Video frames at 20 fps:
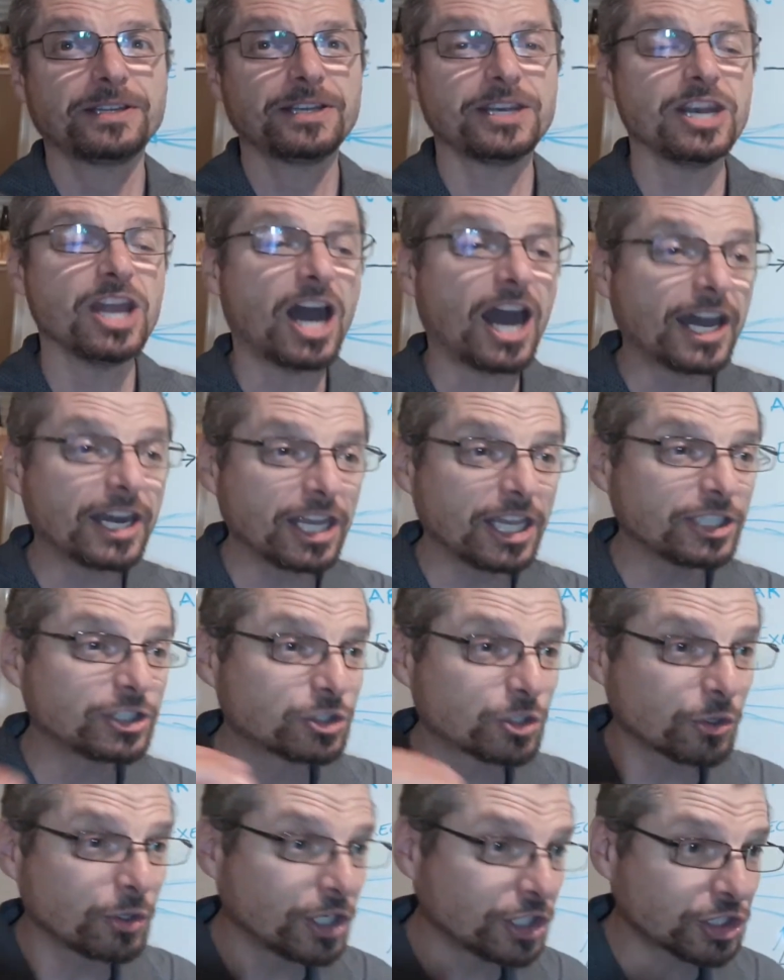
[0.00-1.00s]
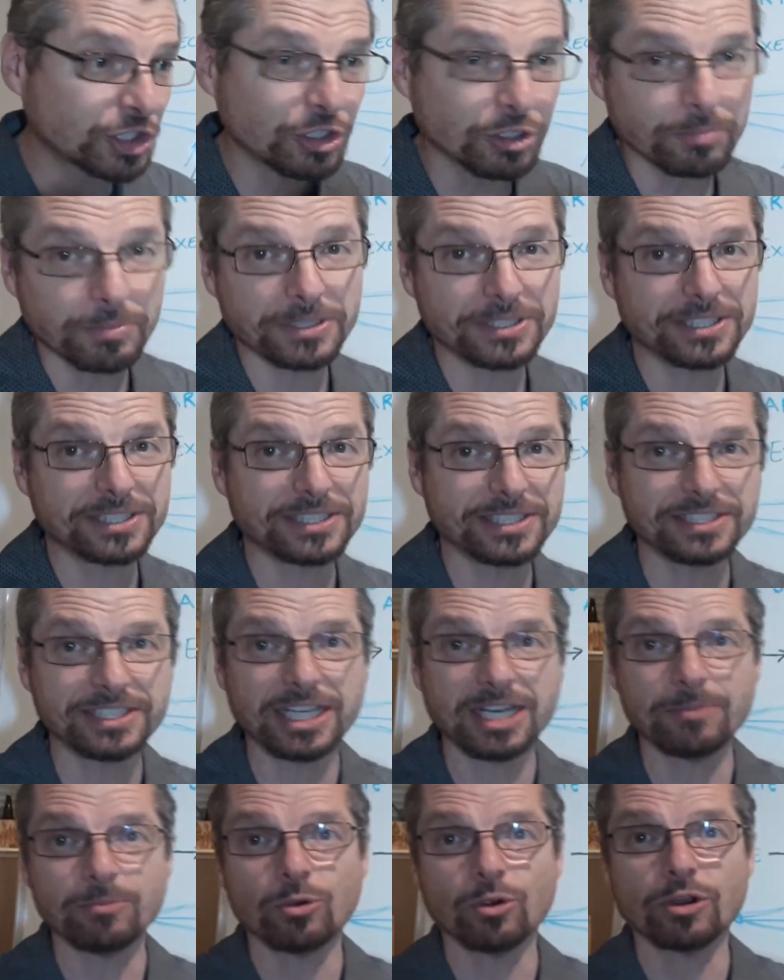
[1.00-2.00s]
not in traditional businesses
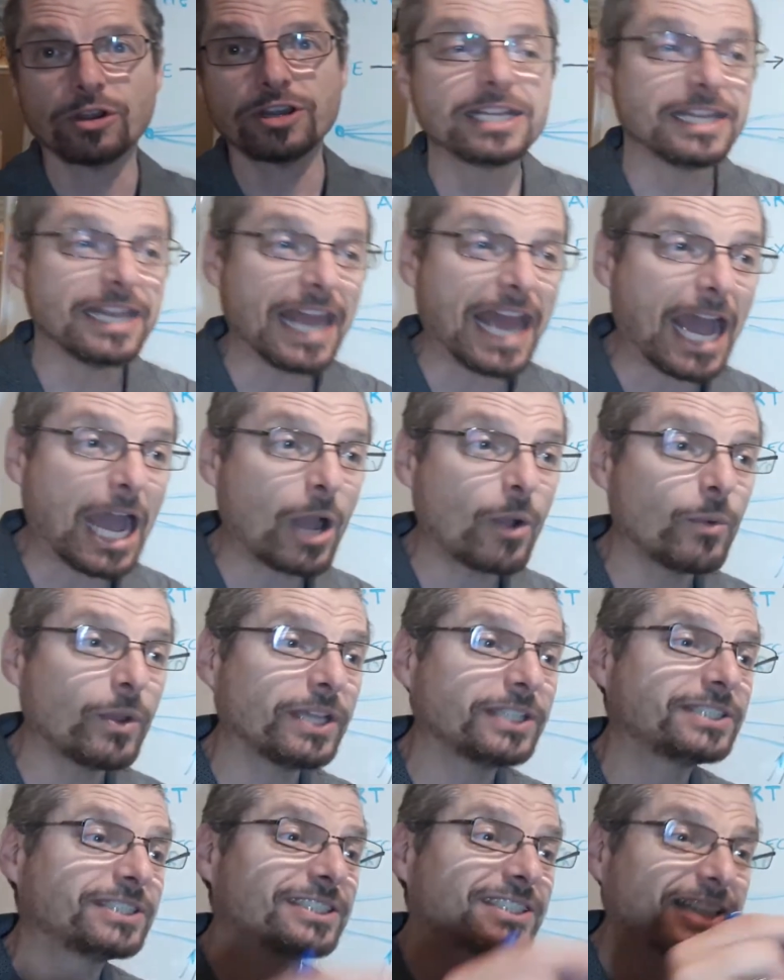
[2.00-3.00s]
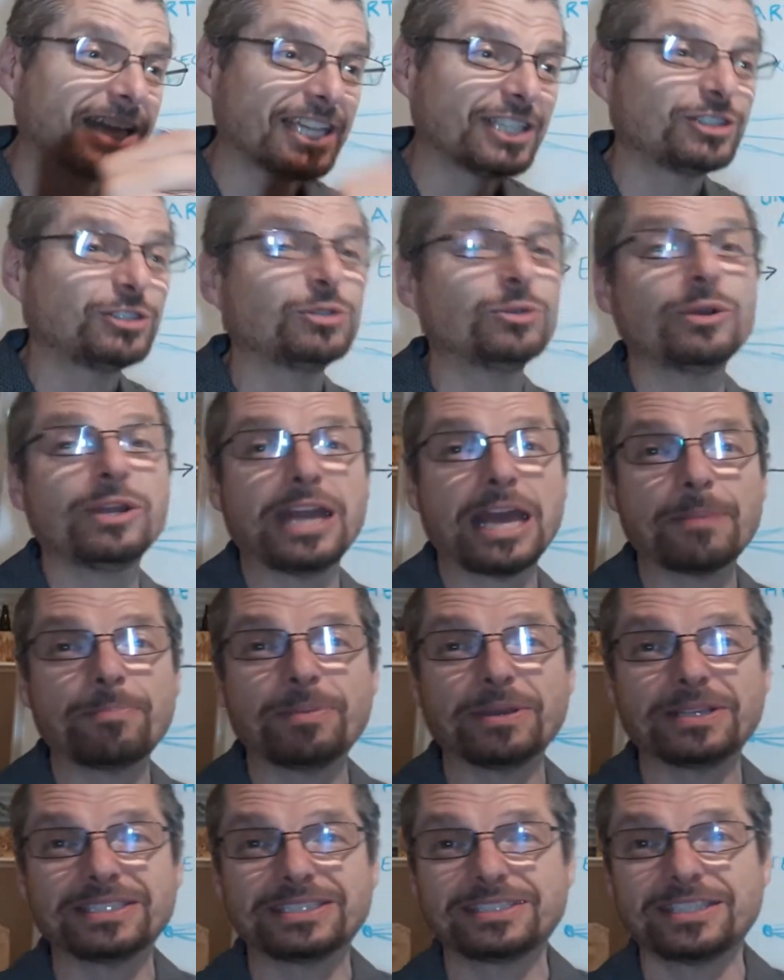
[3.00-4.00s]
anymore. Now it's like doing
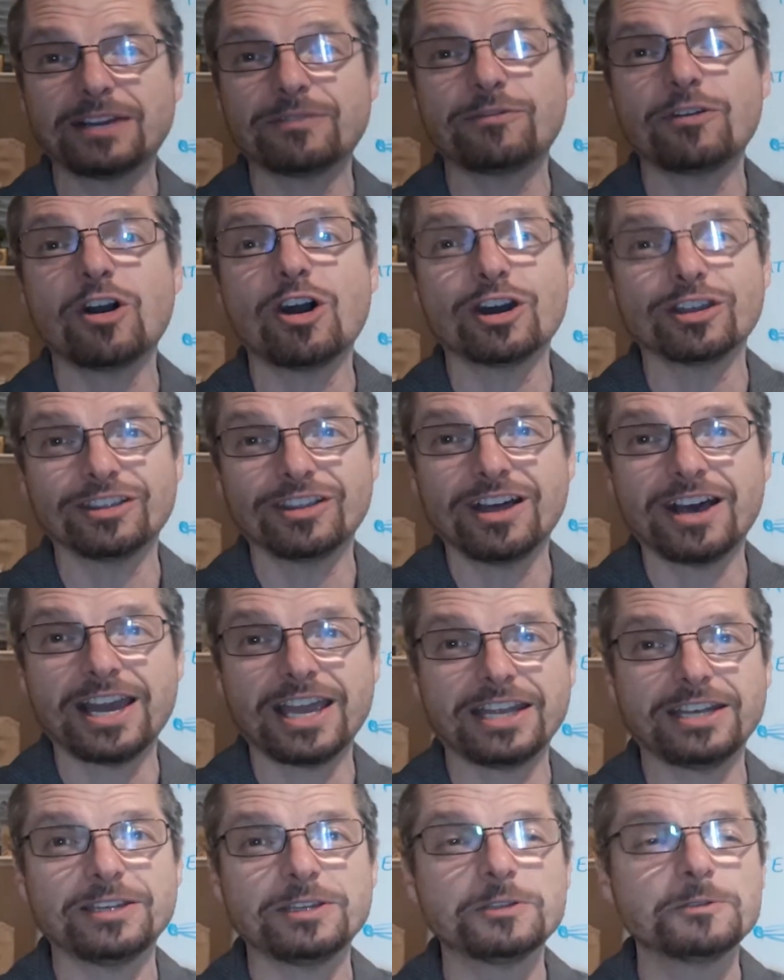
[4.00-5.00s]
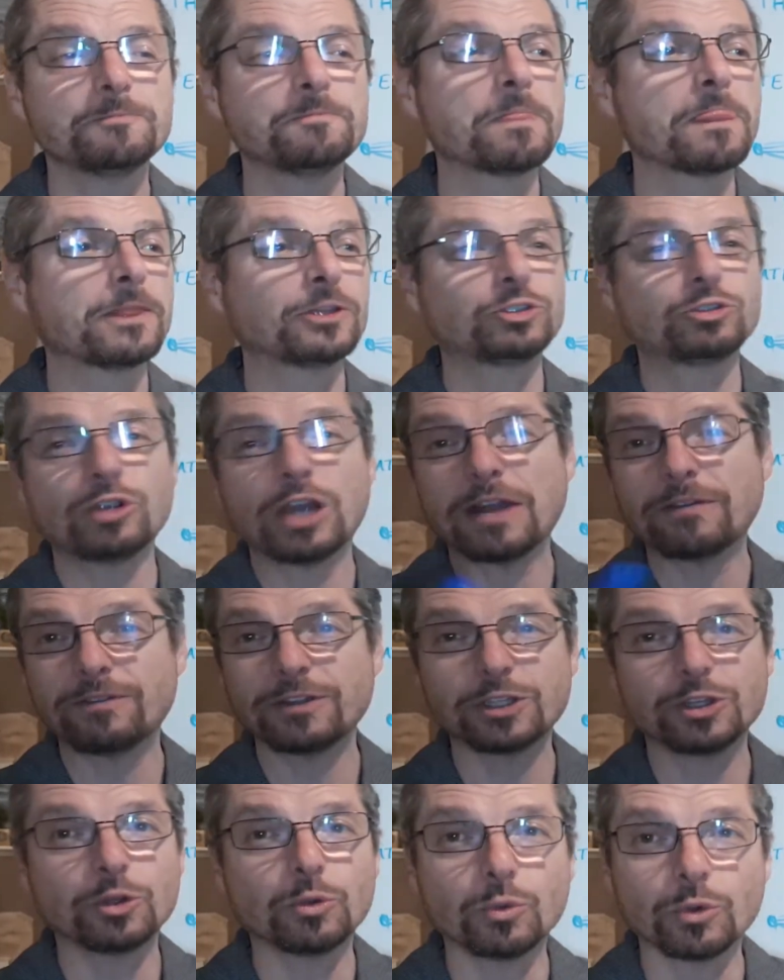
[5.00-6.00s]
epic stuff online,
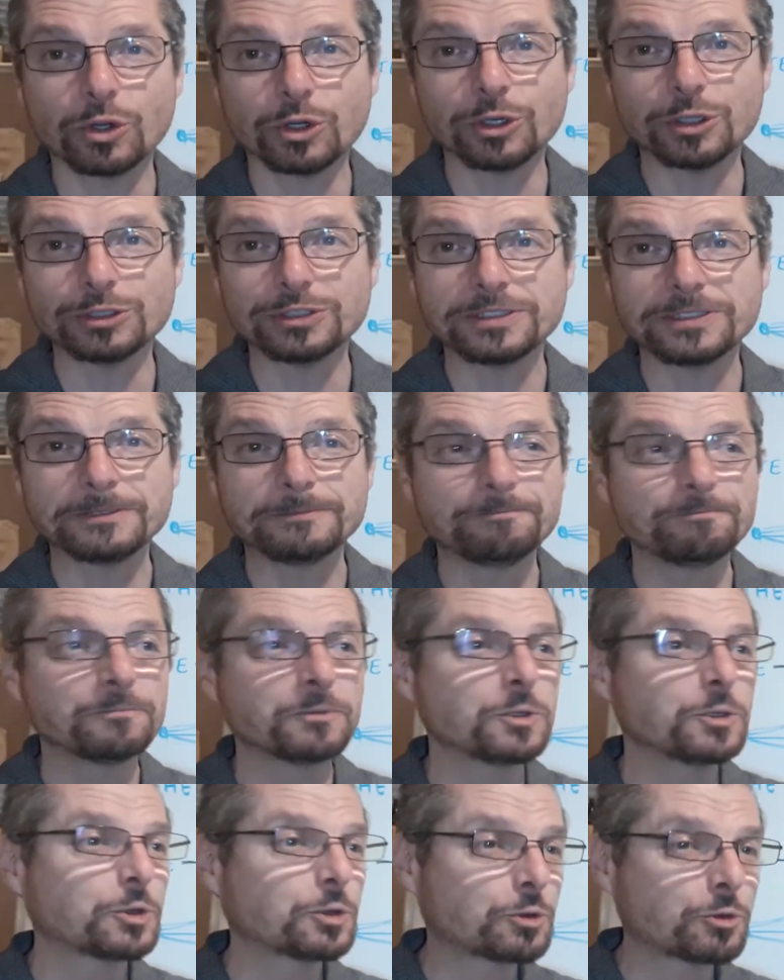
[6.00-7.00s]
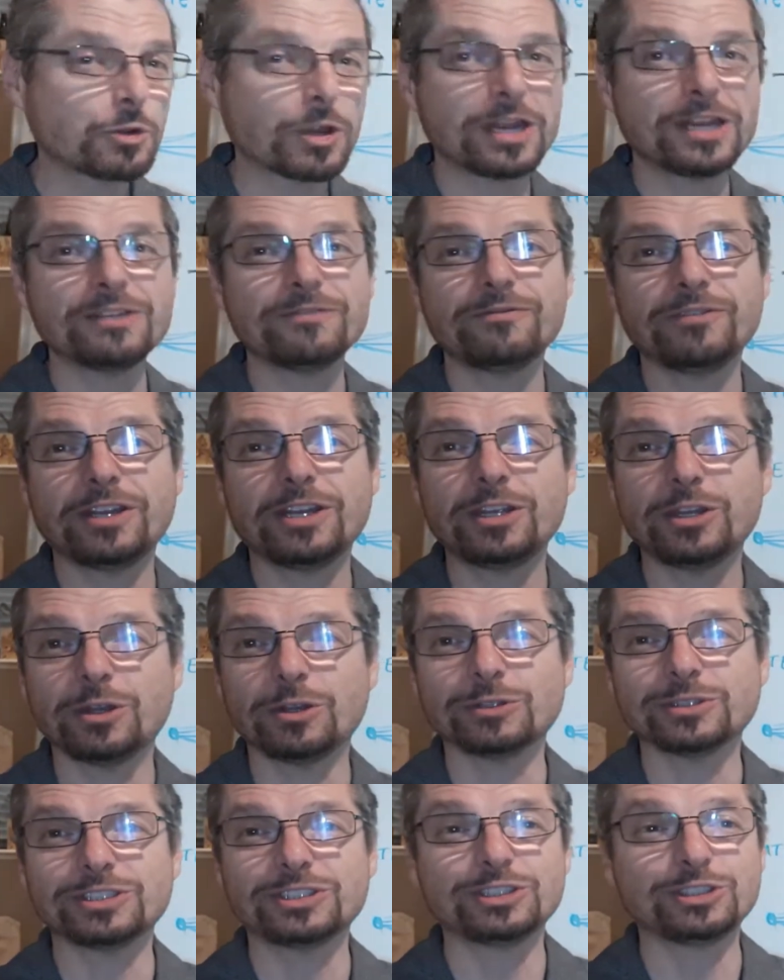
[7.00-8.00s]
traveling the world, creating
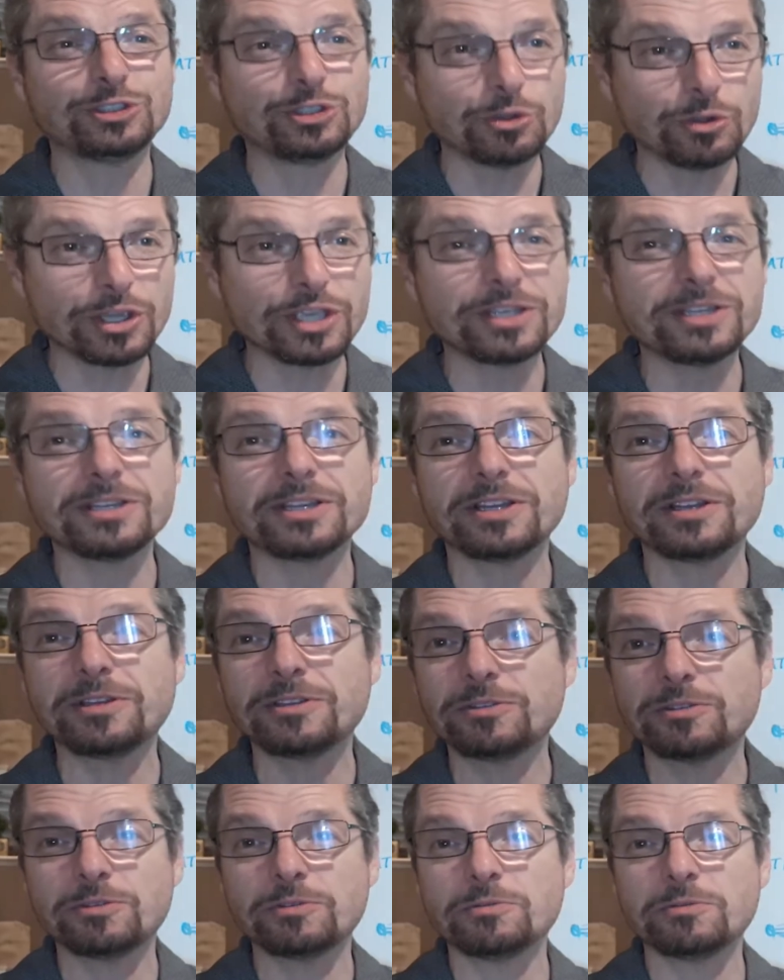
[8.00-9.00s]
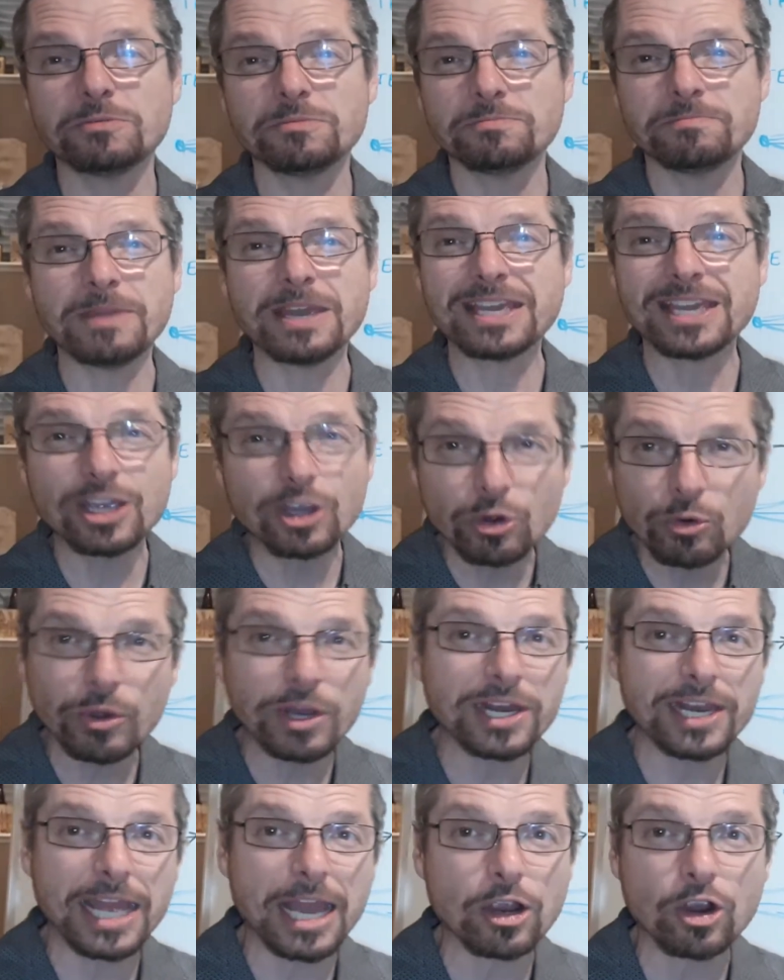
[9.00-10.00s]
videos, making
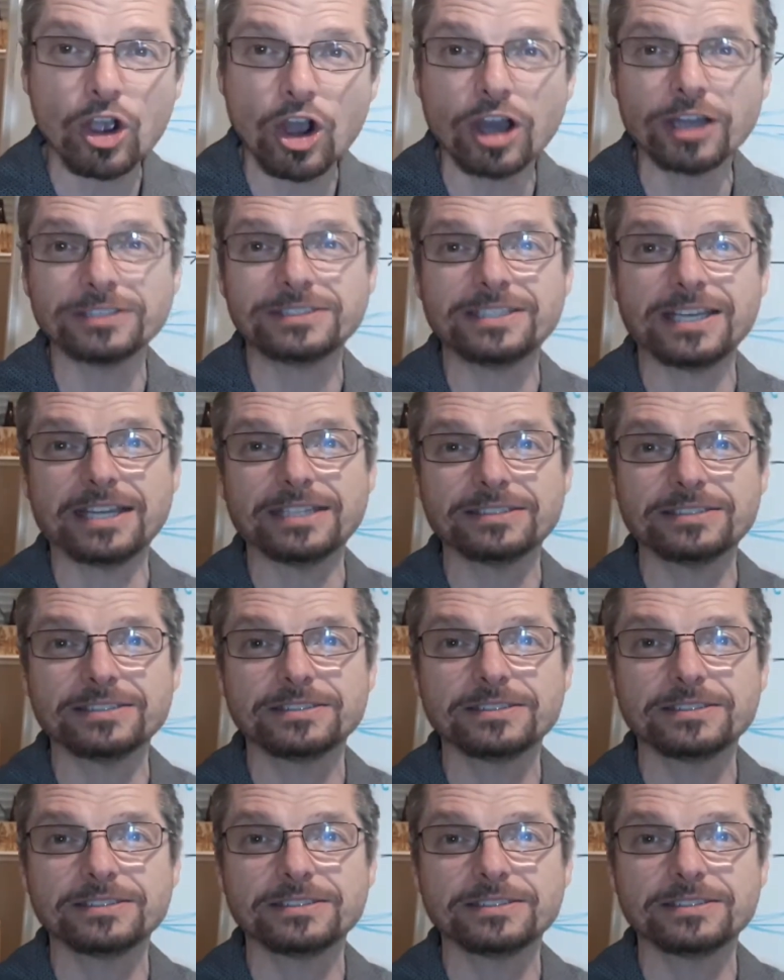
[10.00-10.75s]
great content